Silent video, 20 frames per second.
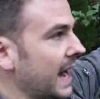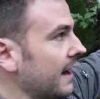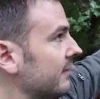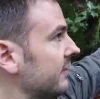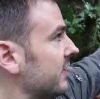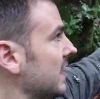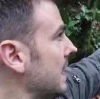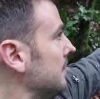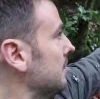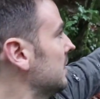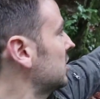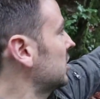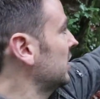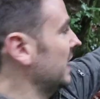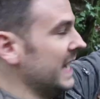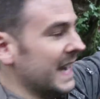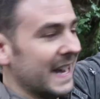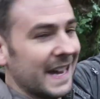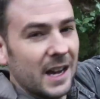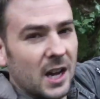air of the image
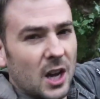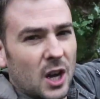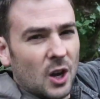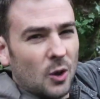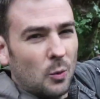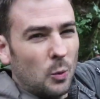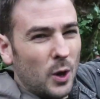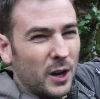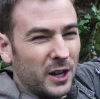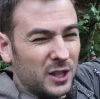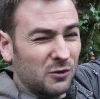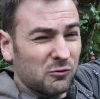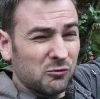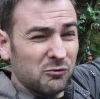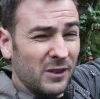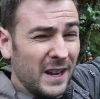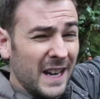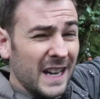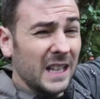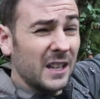here works
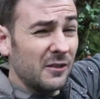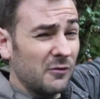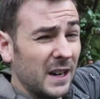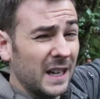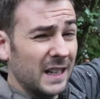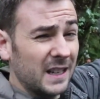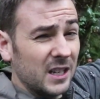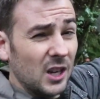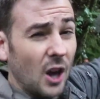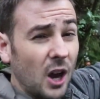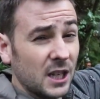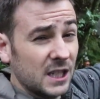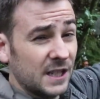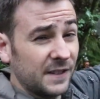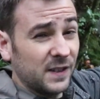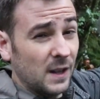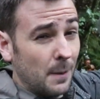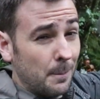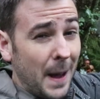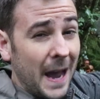really, really
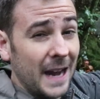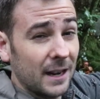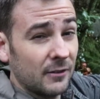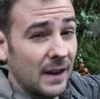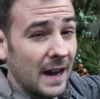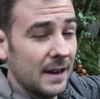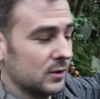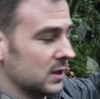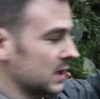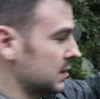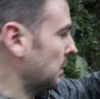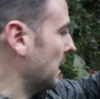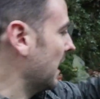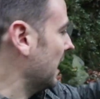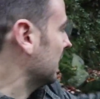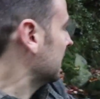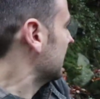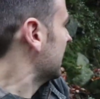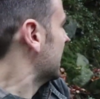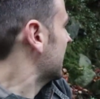nice for the background as
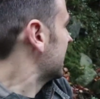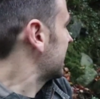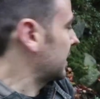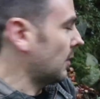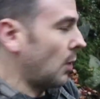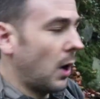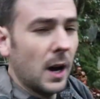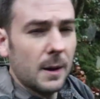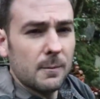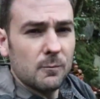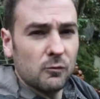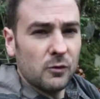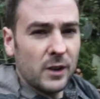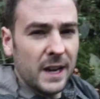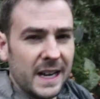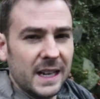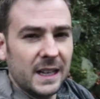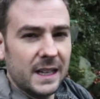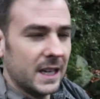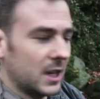well. So I'm
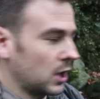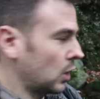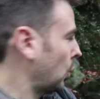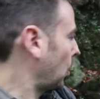really